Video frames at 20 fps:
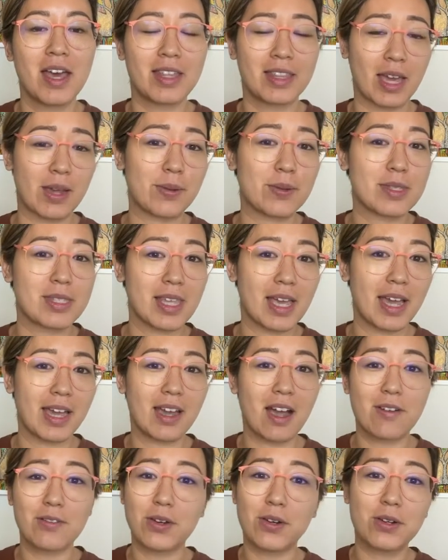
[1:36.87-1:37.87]
they would
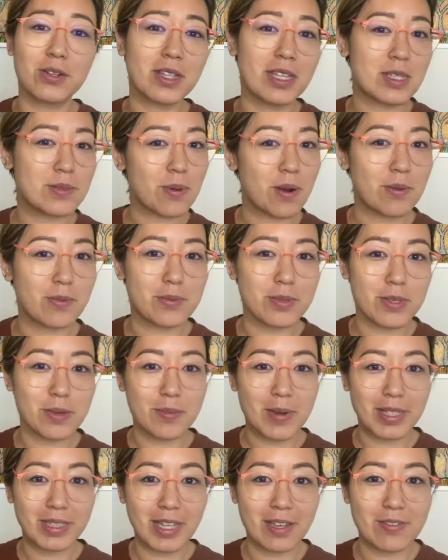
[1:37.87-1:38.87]
say, I've got all these problems
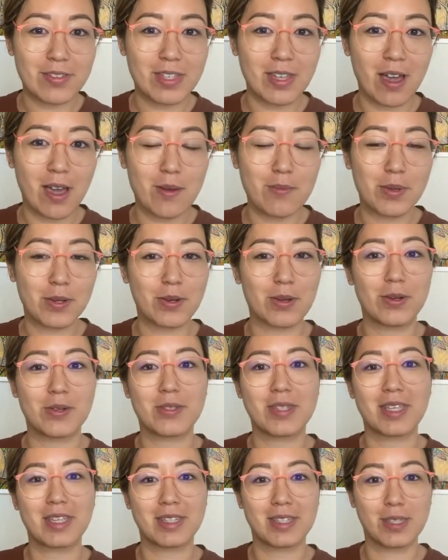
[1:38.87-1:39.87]
on my left side
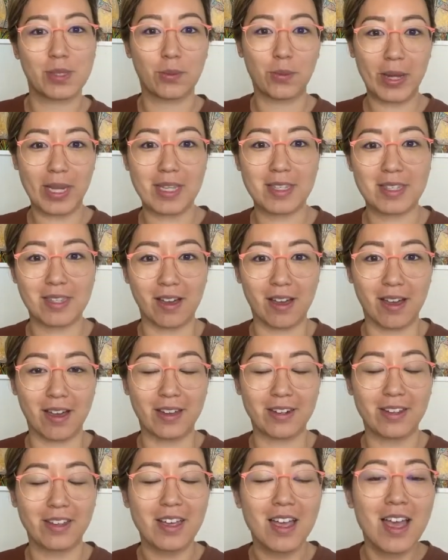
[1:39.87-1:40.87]
because it's the weak
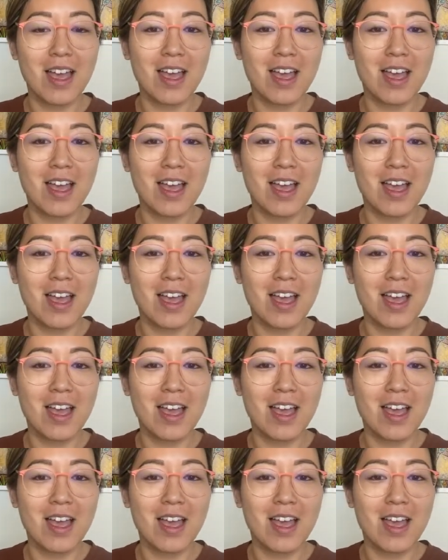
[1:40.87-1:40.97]
side.